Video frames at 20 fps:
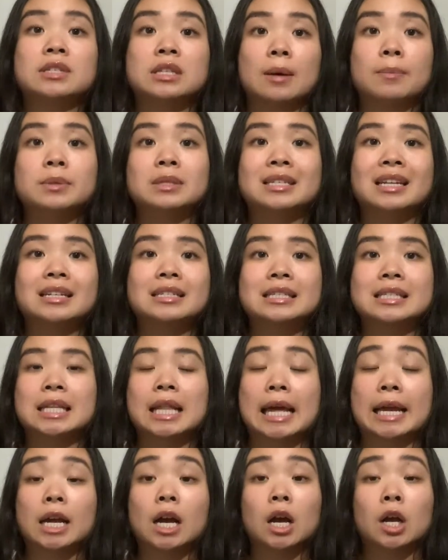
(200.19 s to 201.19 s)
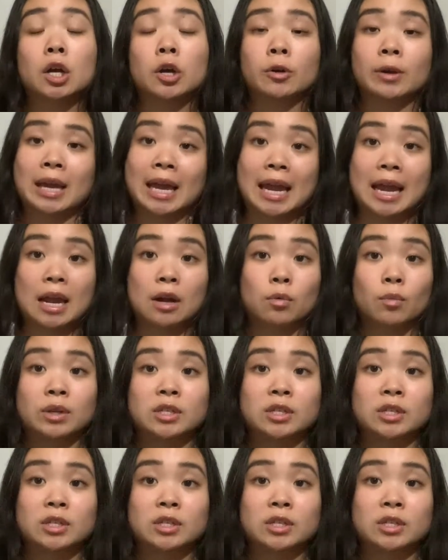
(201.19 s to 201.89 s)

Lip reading: substance like cocaine,